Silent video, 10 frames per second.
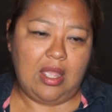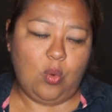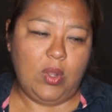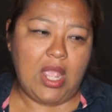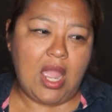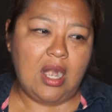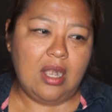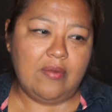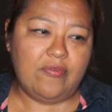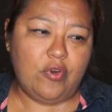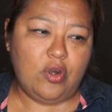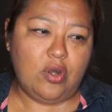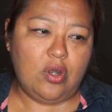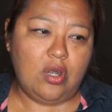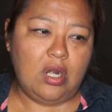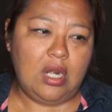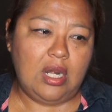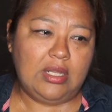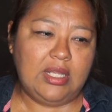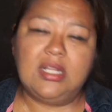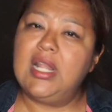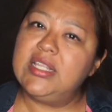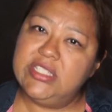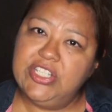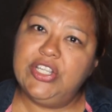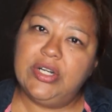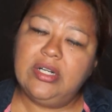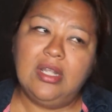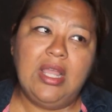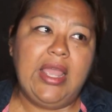we are for the last year